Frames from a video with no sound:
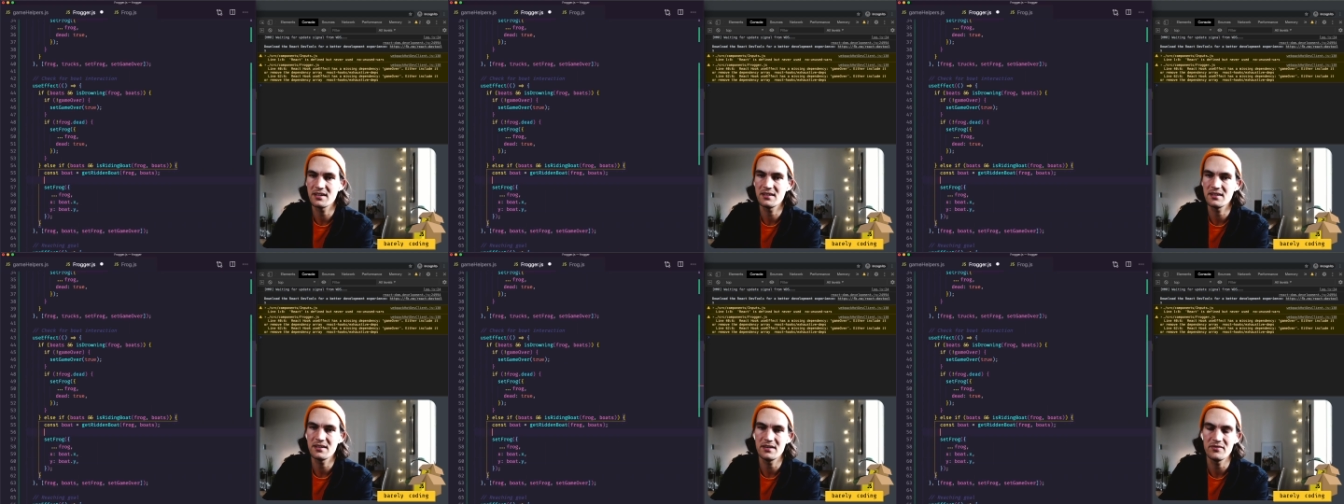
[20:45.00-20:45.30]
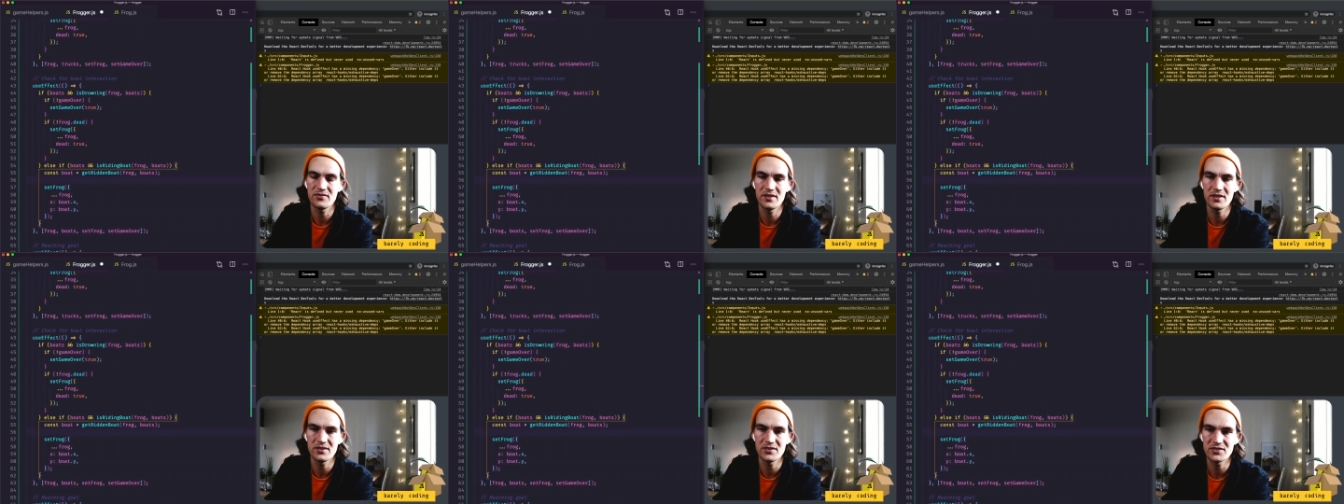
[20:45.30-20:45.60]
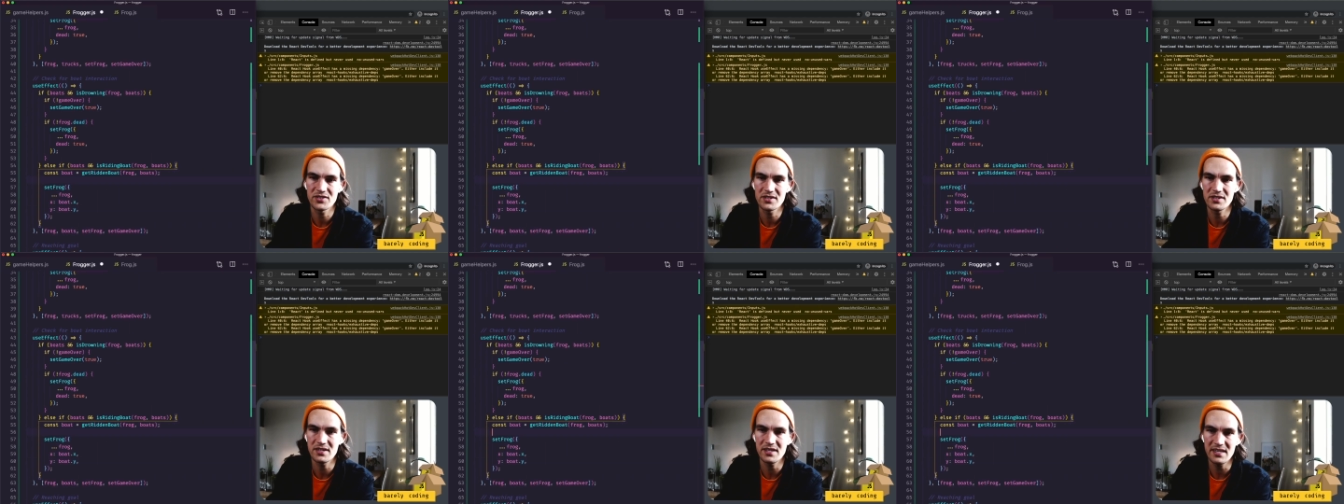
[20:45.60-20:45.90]
if there is a
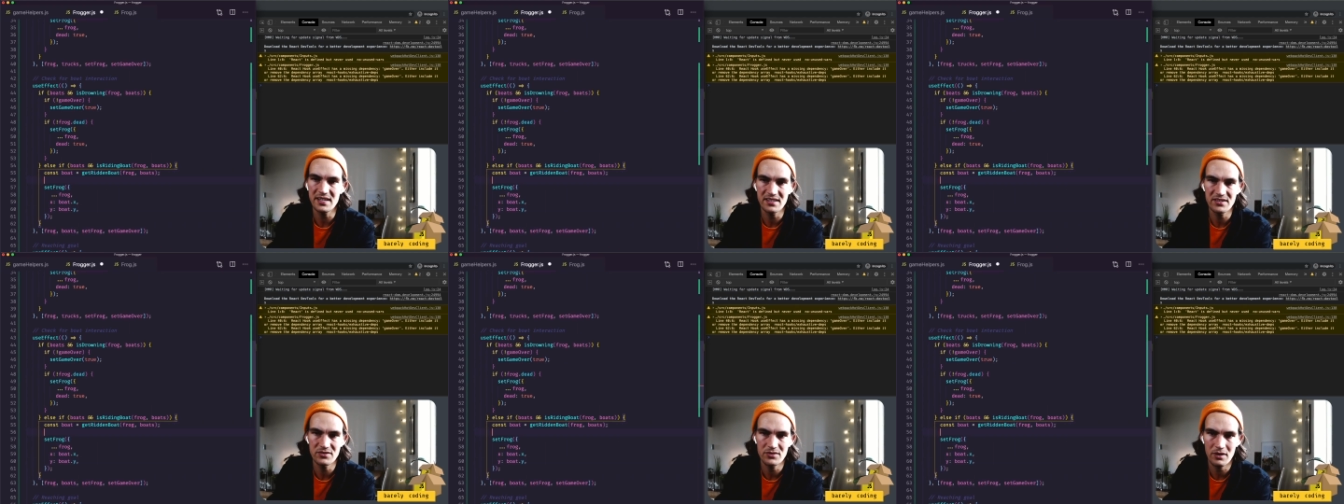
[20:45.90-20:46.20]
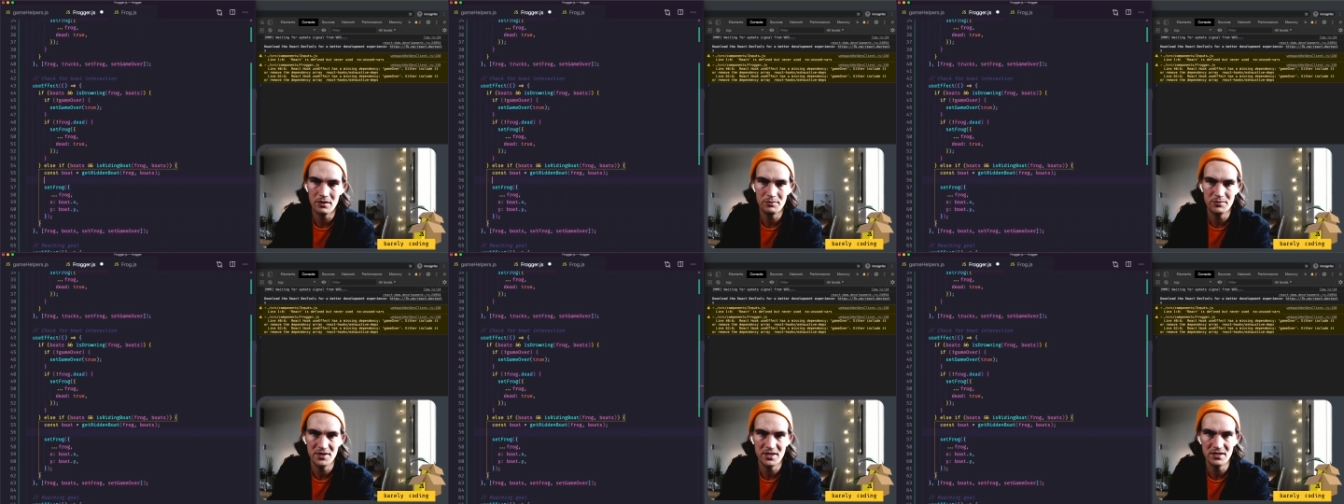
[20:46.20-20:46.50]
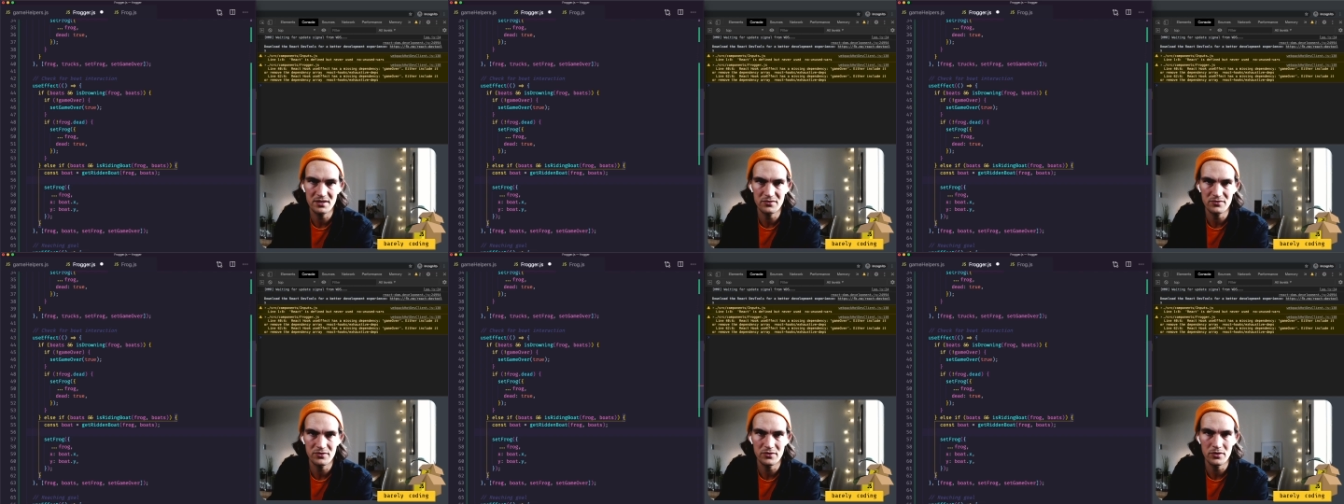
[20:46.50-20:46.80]
need to update the
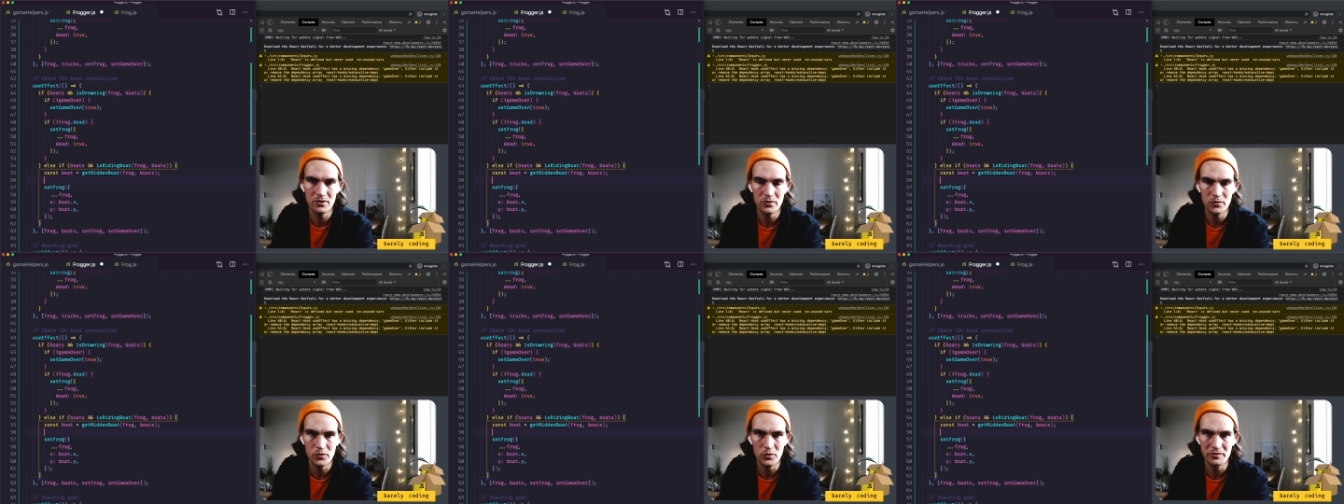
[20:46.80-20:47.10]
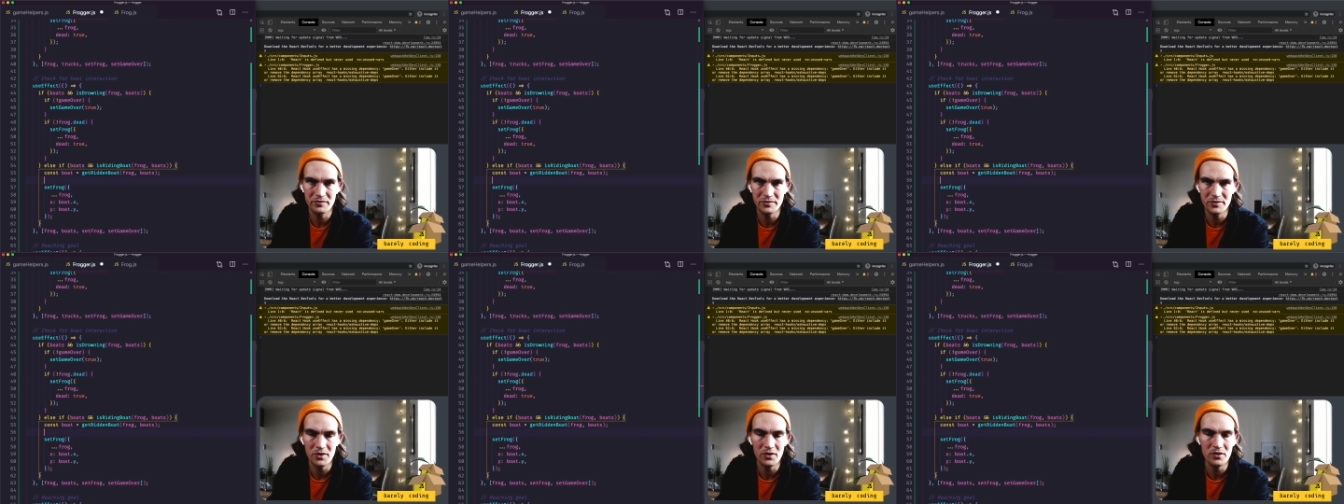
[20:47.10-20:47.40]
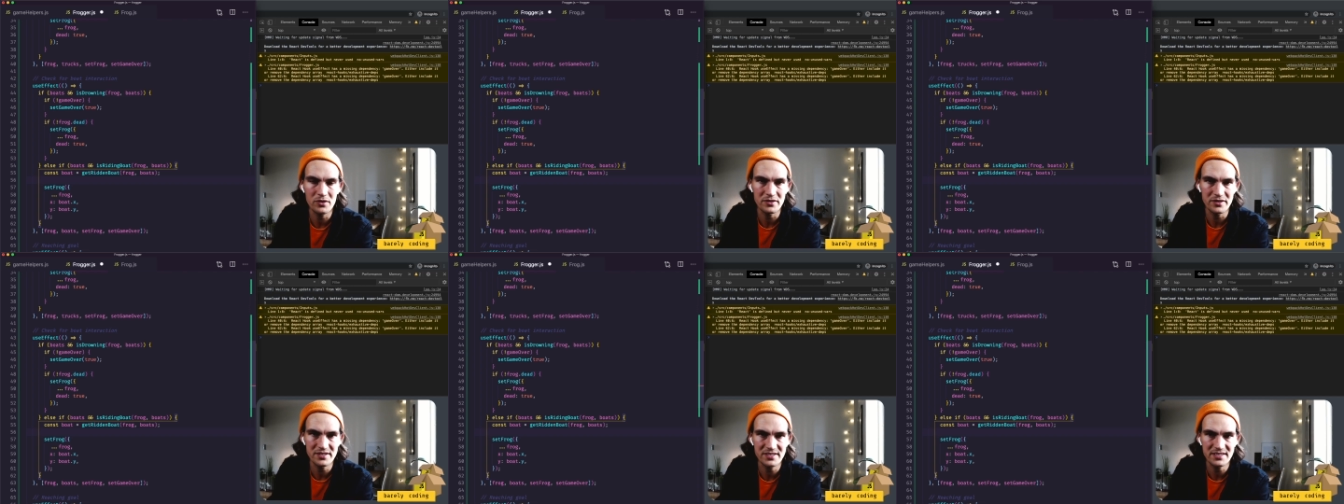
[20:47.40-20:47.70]
frog or if we're
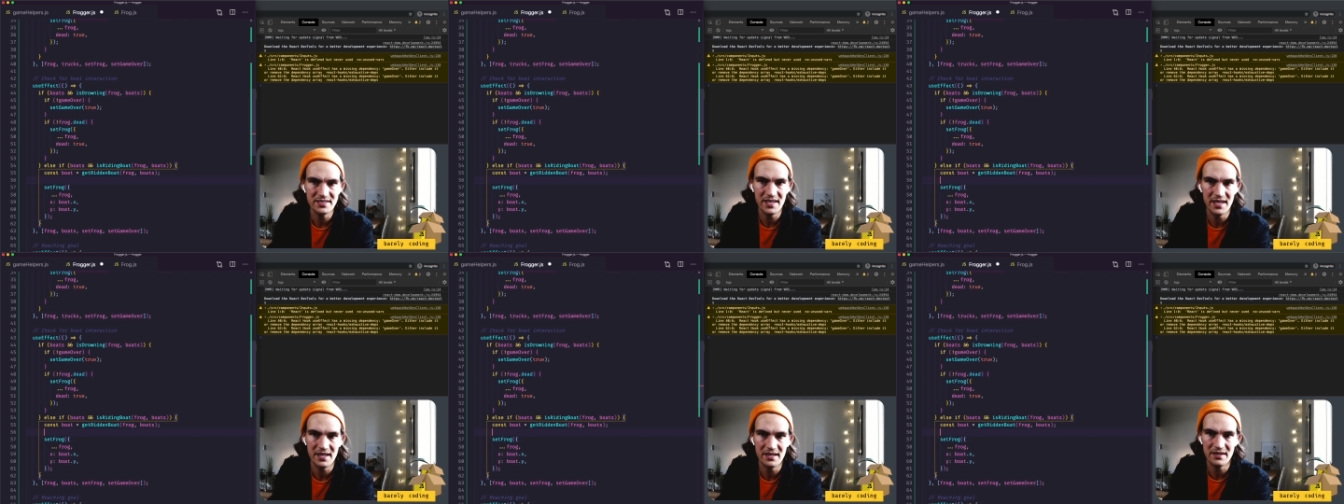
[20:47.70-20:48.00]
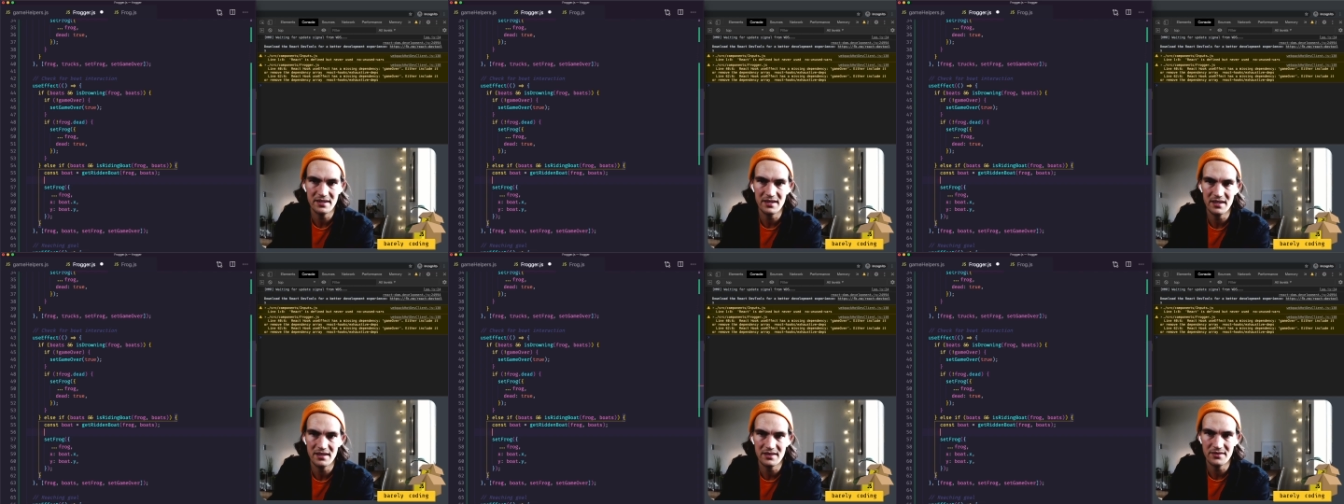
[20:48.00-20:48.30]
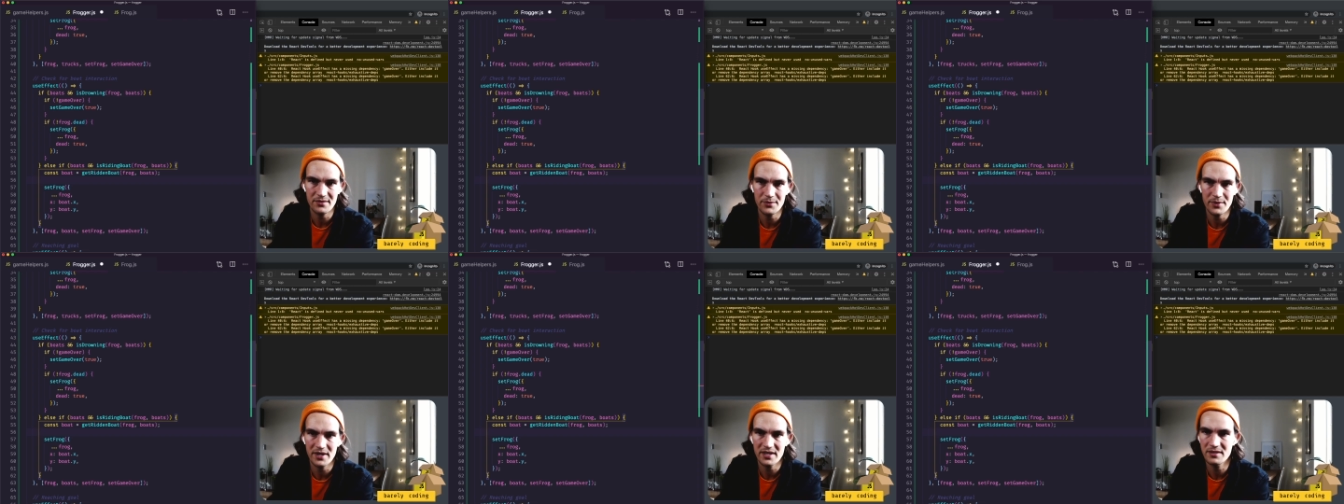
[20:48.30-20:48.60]
already standing at the
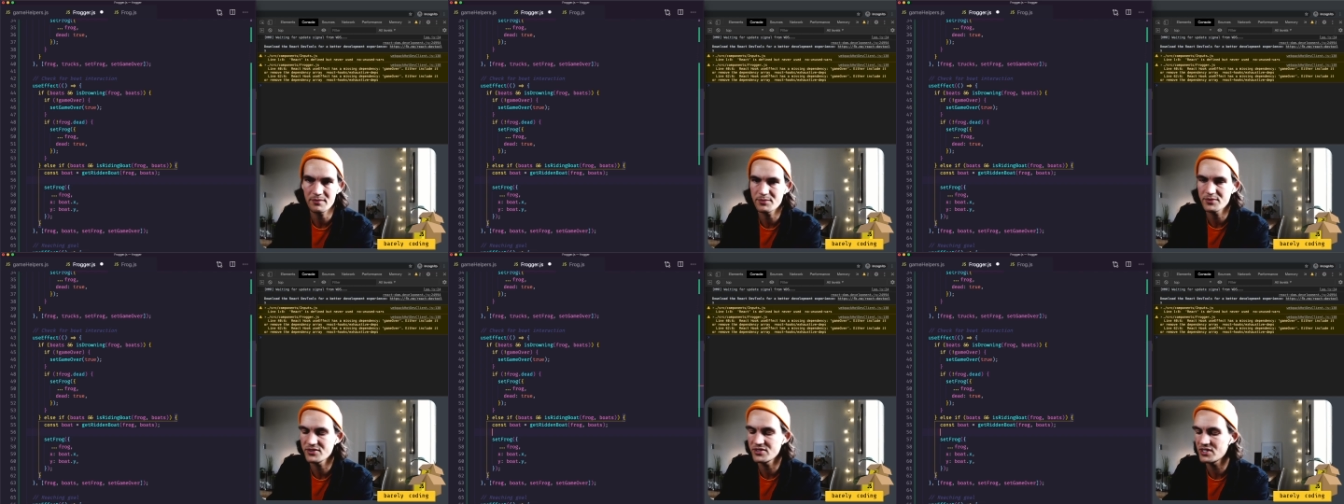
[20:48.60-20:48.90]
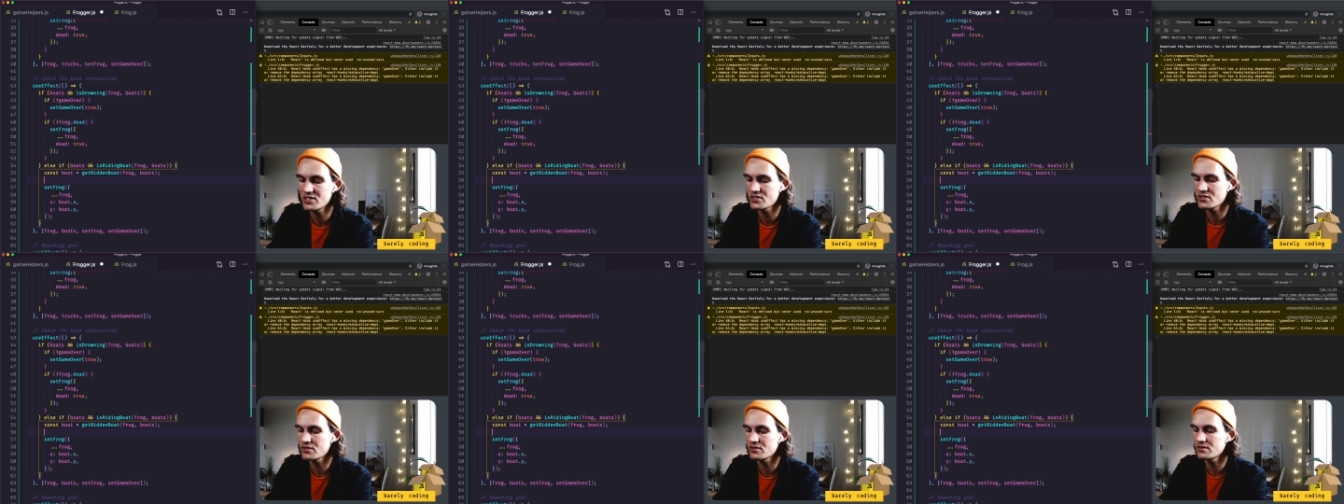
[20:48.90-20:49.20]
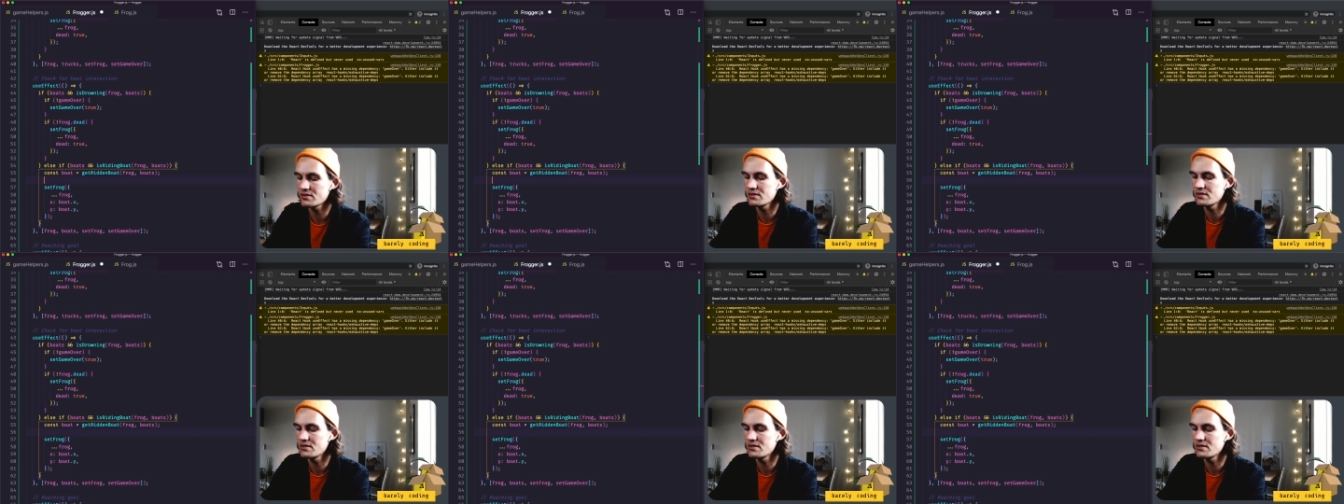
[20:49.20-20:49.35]
right position.